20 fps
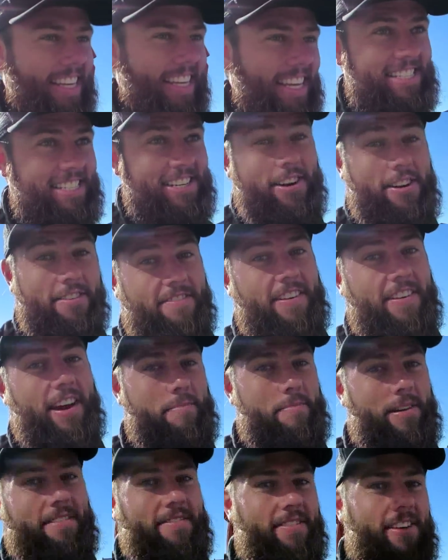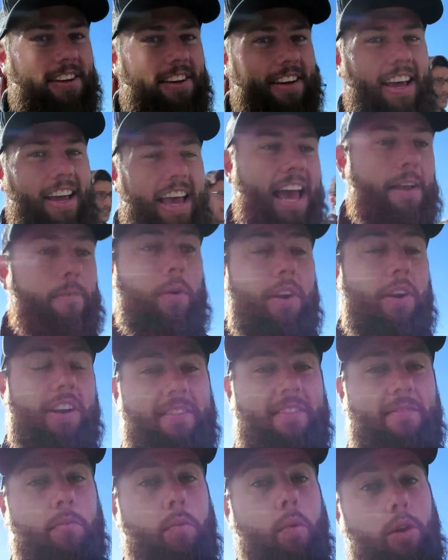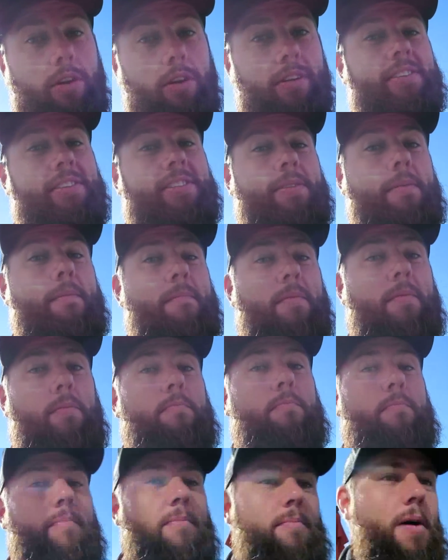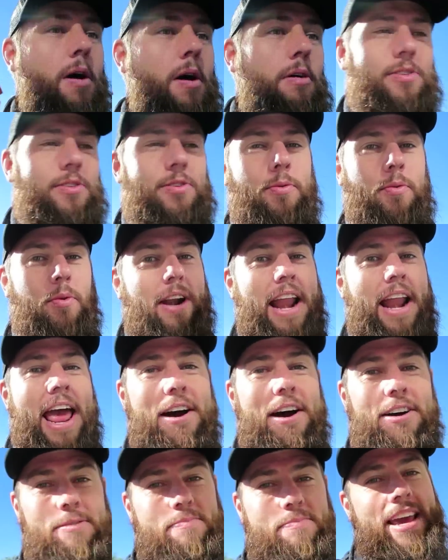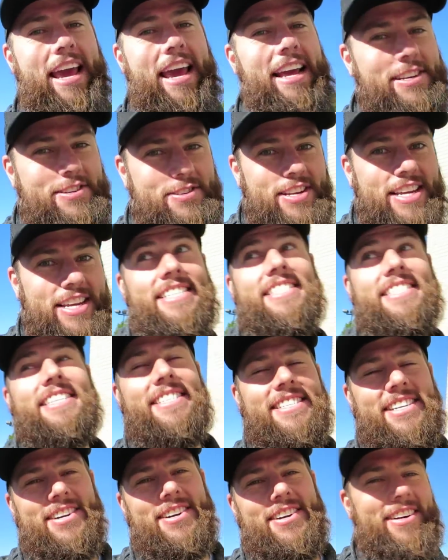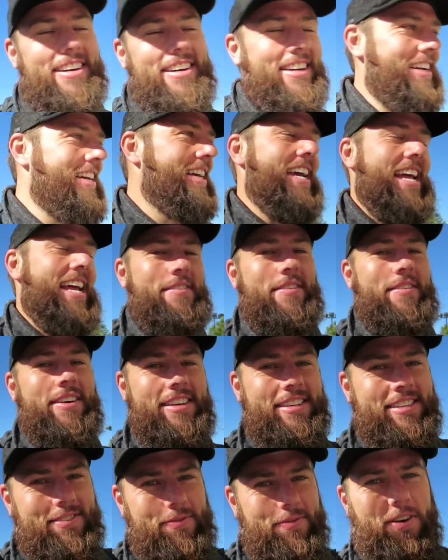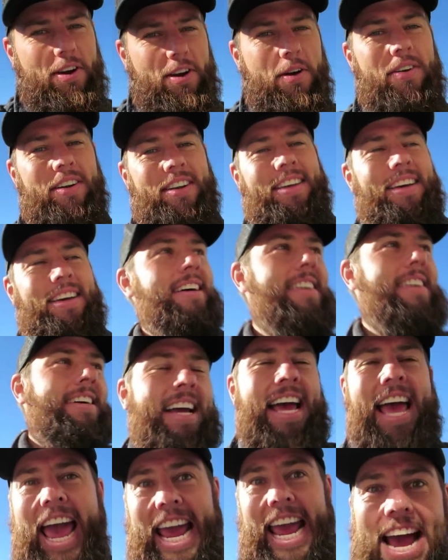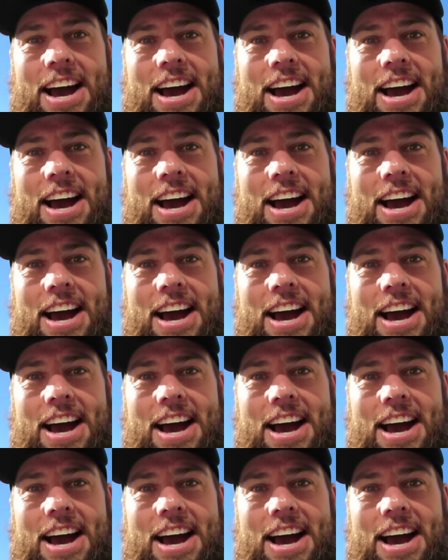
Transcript: He's here to find Bigfoot, and one of the world's okay, being most renowned PhDs is here. Anyways, we're going to hang